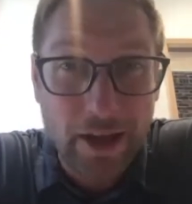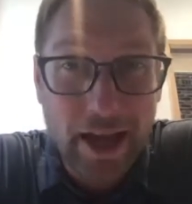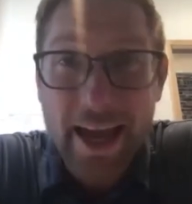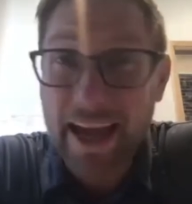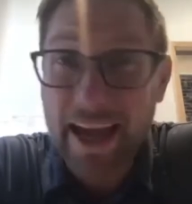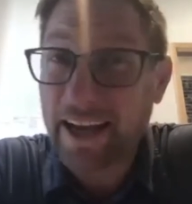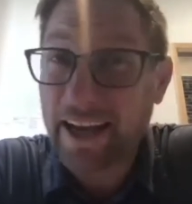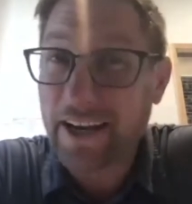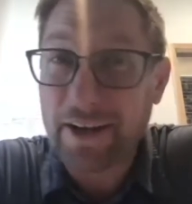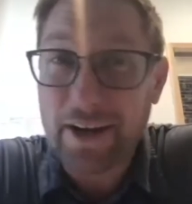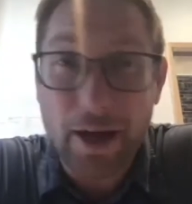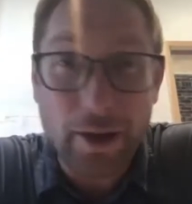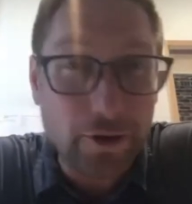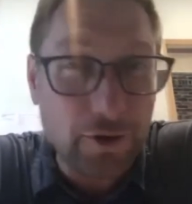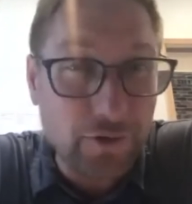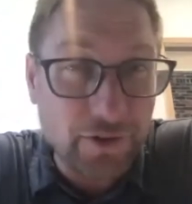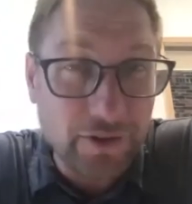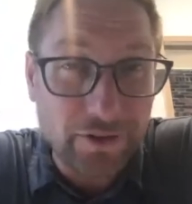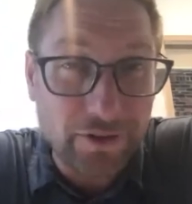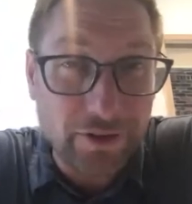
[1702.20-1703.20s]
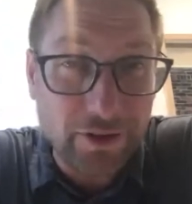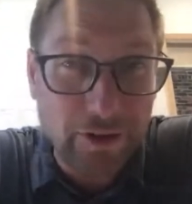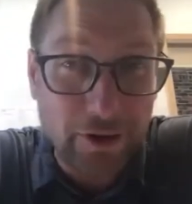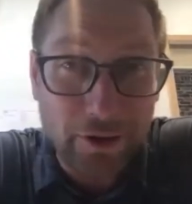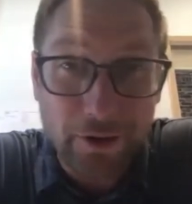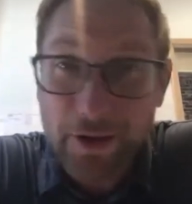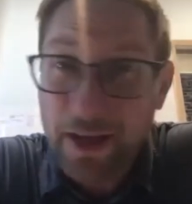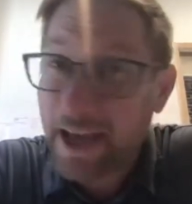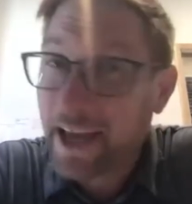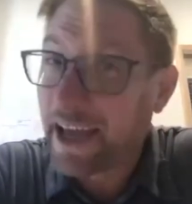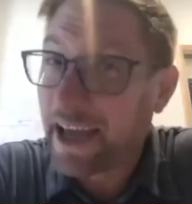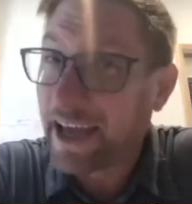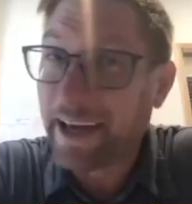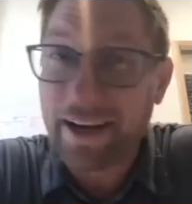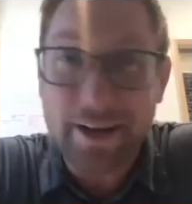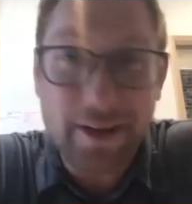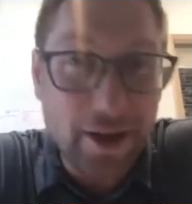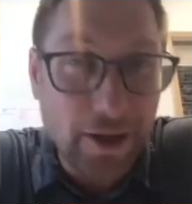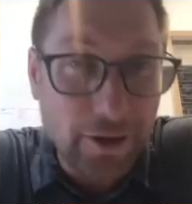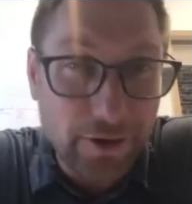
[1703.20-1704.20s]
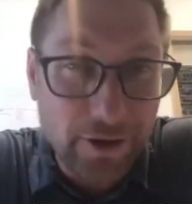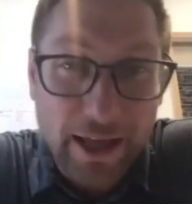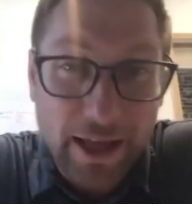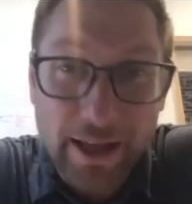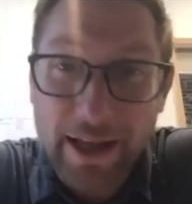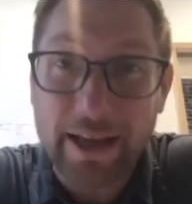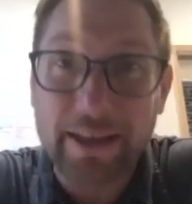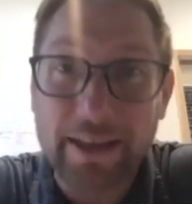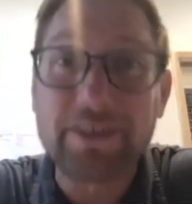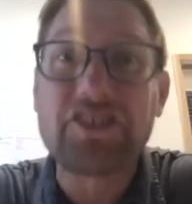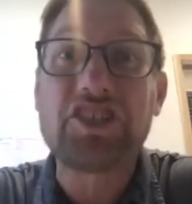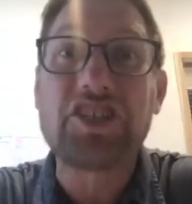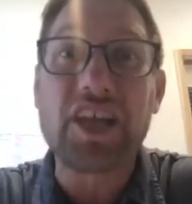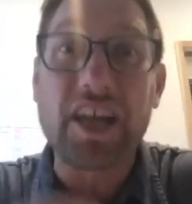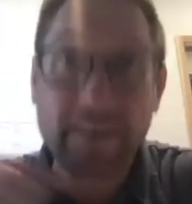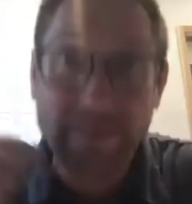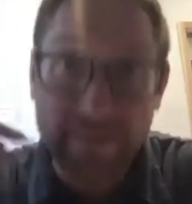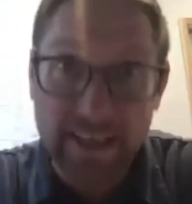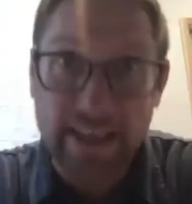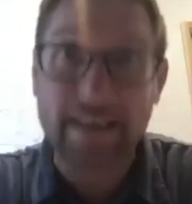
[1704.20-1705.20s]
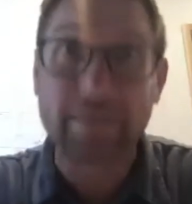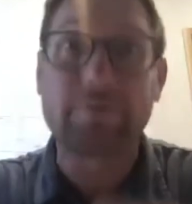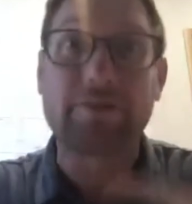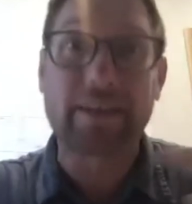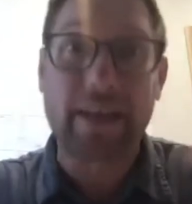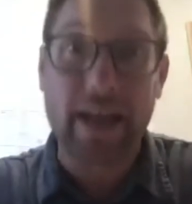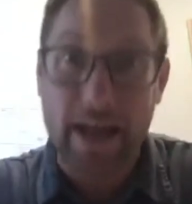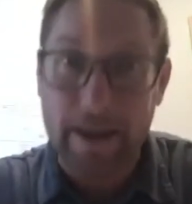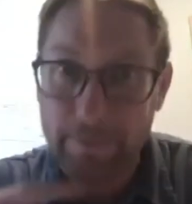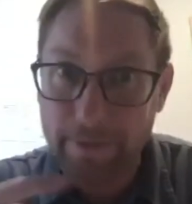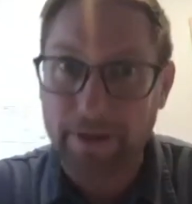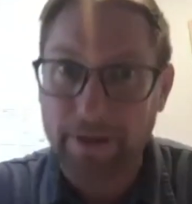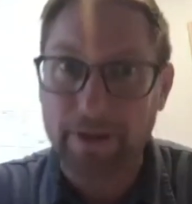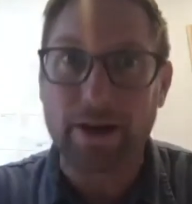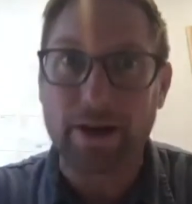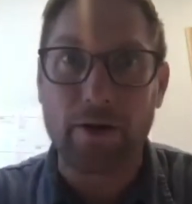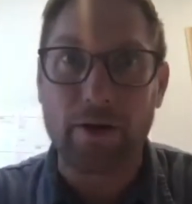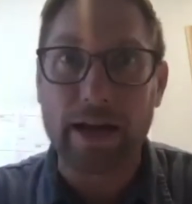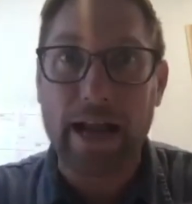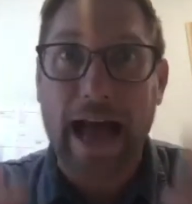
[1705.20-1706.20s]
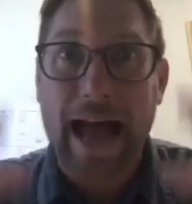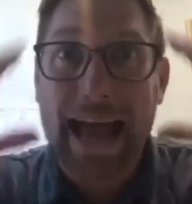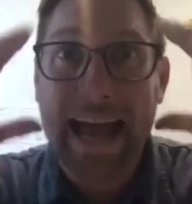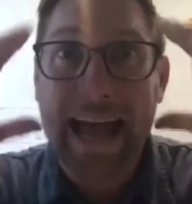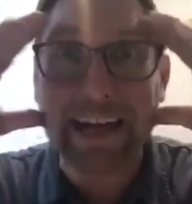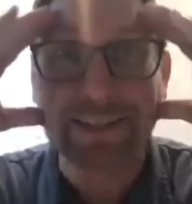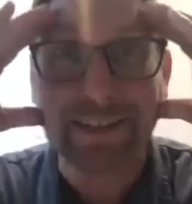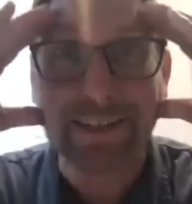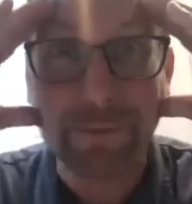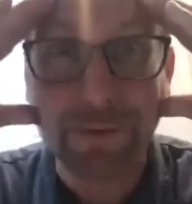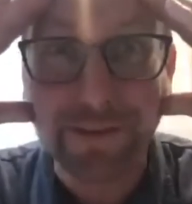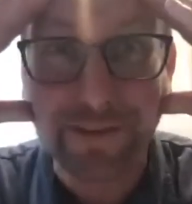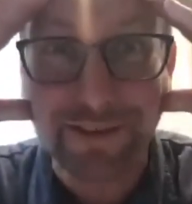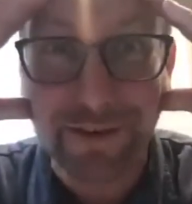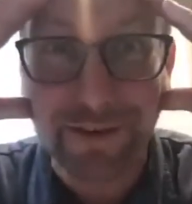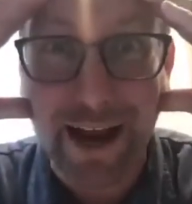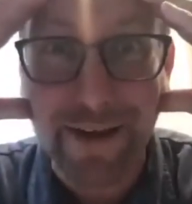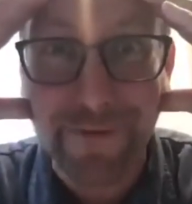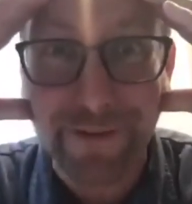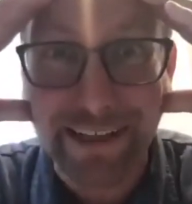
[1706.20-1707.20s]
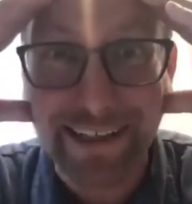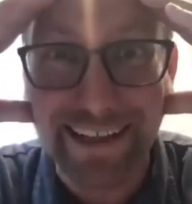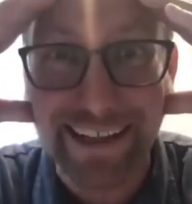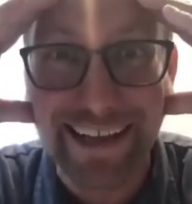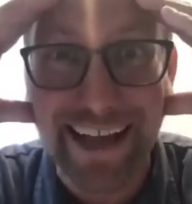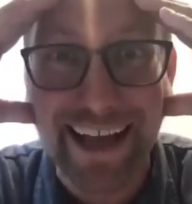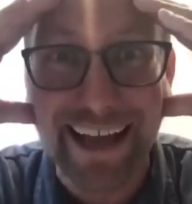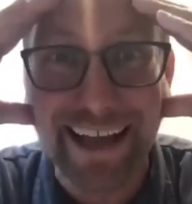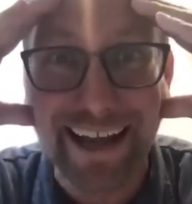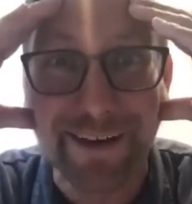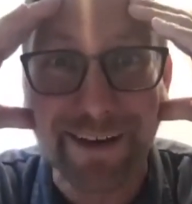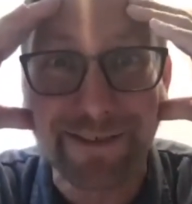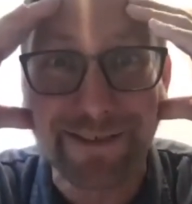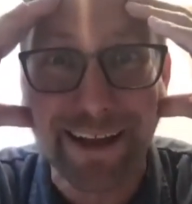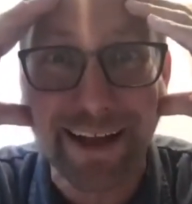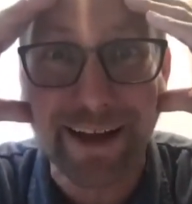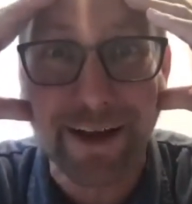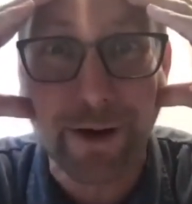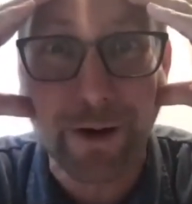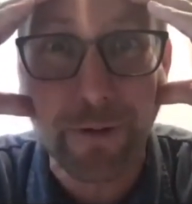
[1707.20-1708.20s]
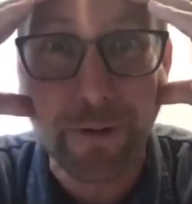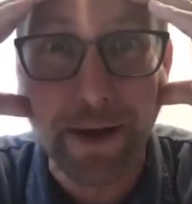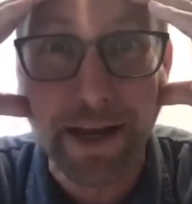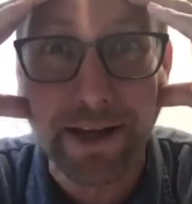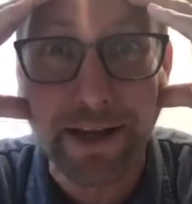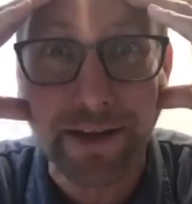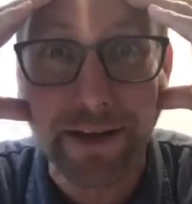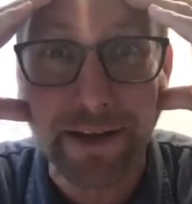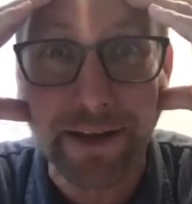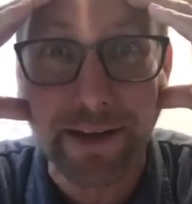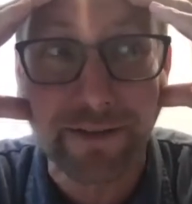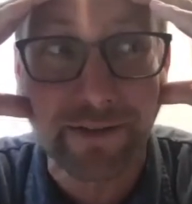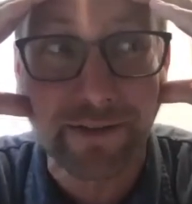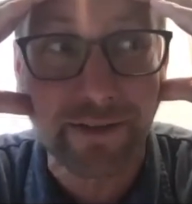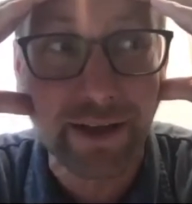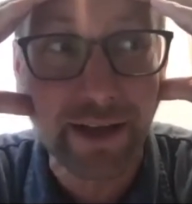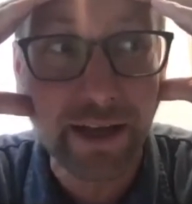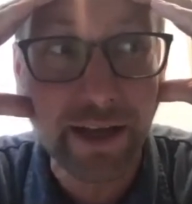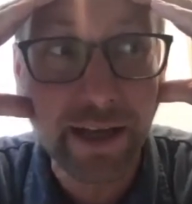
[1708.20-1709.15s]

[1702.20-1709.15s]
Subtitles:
and another 16-year-old and another, like it just keeps coming, and I actually was driving today and I was like, oh my goodness,